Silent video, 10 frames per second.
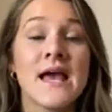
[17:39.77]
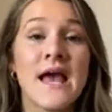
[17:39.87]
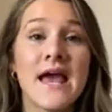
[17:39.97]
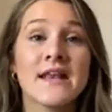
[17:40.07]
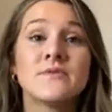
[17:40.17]

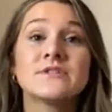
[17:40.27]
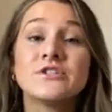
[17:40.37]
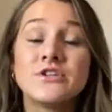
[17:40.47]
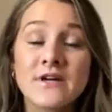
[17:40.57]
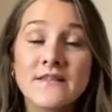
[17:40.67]
And it was
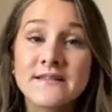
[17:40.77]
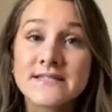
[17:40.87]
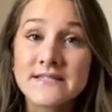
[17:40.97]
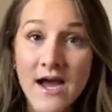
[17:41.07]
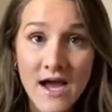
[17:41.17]
during
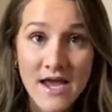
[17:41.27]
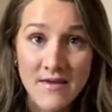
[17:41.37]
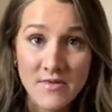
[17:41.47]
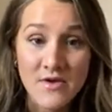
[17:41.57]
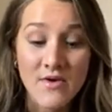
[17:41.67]
this
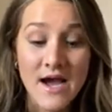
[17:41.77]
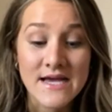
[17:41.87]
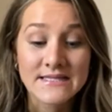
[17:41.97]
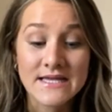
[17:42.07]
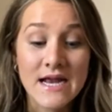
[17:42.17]
time, you
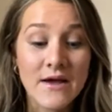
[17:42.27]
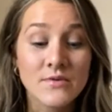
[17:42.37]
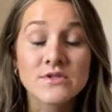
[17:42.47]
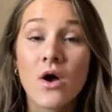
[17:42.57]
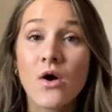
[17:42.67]
guys, that I
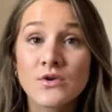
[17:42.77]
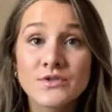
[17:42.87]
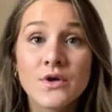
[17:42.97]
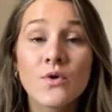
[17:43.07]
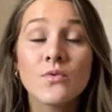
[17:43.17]
was
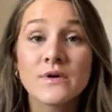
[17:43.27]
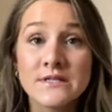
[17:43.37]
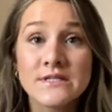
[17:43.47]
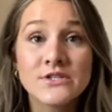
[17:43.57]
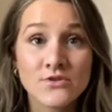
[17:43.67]
also
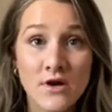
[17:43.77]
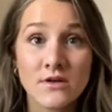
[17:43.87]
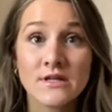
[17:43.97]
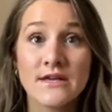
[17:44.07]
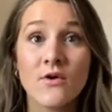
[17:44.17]
really
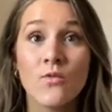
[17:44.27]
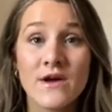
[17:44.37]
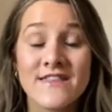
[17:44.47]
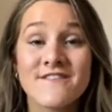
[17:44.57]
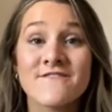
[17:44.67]
struggling
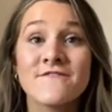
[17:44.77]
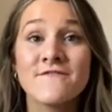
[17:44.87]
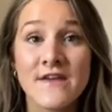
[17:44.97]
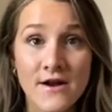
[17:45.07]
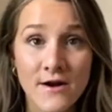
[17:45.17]
with
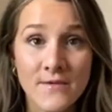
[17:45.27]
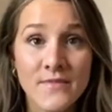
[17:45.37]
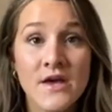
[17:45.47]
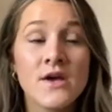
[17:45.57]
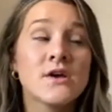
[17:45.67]
fear.
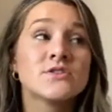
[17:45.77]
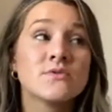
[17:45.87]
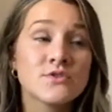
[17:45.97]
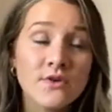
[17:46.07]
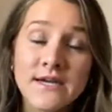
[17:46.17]
So
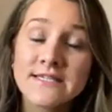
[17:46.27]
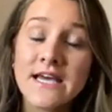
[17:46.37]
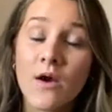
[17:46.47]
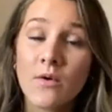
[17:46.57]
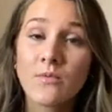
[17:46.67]
it's crazy
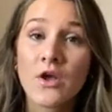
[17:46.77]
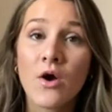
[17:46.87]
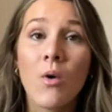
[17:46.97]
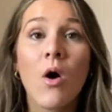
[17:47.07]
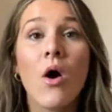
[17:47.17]
how when we
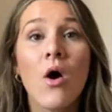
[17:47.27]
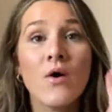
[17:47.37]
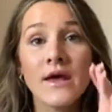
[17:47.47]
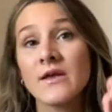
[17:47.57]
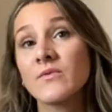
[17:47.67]
go all
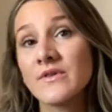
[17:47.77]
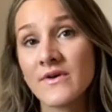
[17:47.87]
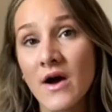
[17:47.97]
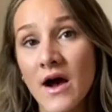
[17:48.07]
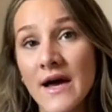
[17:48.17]
in with
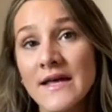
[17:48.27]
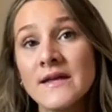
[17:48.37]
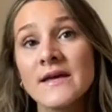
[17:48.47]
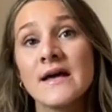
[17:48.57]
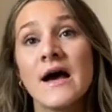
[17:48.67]
God,
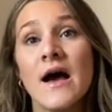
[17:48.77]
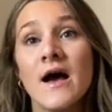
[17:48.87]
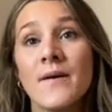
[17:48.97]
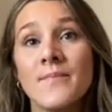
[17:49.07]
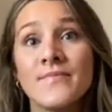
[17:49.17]

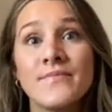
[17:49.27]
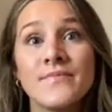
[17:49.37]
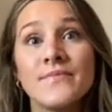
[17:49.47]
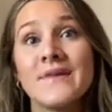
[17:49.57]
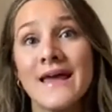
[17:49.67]

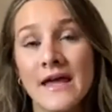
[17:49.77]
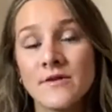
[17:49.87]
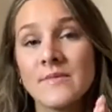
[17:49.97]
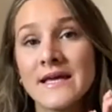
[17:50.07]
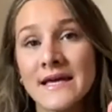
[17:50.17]
the
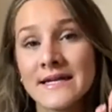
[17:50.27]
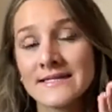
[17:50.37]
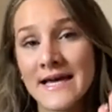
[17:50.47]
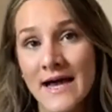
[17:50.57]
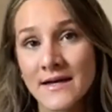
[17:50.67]
enemy can
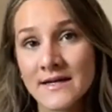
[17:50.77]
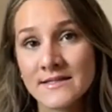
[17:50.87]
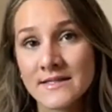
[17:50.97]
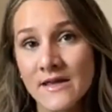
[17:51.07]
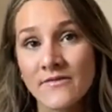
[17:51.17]
attack
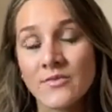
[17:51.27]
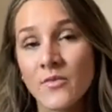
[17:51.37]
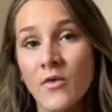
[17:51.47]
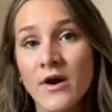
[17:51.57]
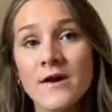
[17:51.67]
us even
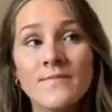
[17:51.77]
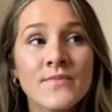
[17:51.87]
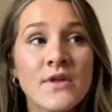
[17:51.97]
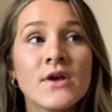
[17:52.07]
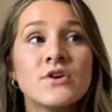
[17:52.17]
more.
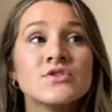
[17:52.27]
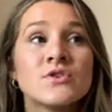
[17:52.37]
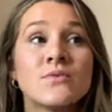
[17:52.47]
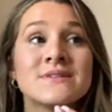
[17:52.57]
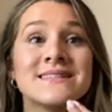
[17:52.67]

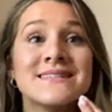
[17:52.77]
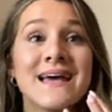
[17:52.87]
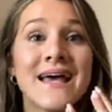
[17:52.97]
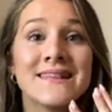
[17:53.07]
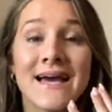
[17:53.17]
So it was
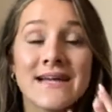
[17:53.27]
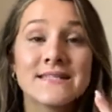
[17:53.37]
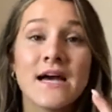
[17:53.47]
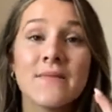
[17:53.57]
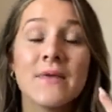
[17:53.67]
at that
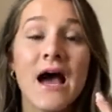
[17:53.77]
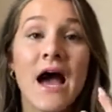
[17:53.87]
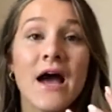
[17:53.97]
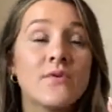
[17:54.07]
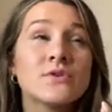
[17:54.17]
time that
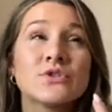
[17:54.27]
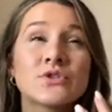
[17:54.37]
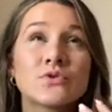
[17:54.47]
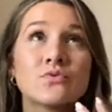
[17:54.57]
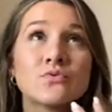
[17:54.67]
I was
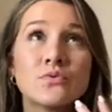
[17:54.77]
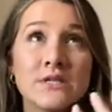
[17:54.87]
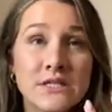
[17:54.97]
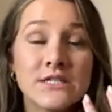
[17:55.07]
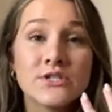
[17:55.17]
just
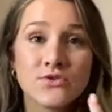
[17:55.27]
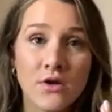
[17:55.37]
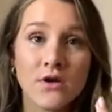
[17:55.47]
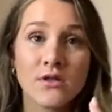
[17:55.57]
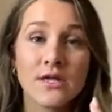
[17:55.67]
really
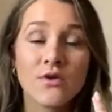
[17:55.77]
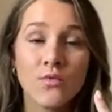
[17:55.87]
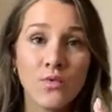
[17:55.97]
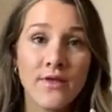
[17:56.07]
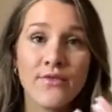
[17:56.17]

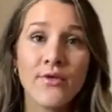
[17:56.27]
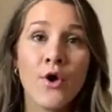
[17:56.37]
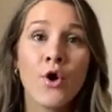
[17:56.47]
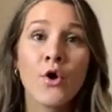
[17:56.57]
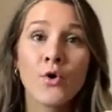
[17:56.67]
struggling with
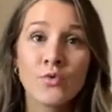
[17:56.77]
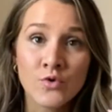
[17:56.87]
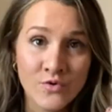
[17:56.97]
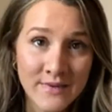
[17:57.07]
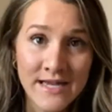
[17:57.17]

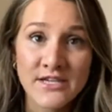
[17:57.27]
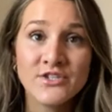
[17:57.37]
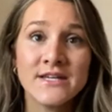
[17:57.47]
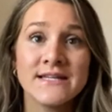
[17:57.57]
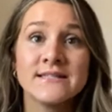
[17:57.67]

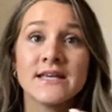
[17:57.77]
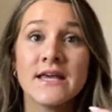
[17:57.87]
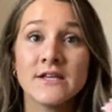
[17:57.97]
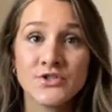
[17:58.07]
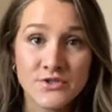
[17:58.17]
ruminations
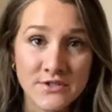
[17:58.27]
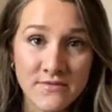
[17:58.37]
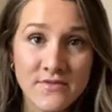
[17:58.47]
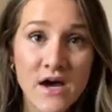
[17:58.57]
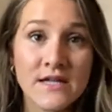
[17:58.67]
and
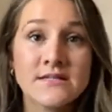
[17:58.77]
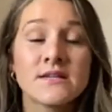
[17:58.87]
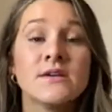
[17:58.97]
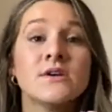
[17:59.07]
intrusive thoughts.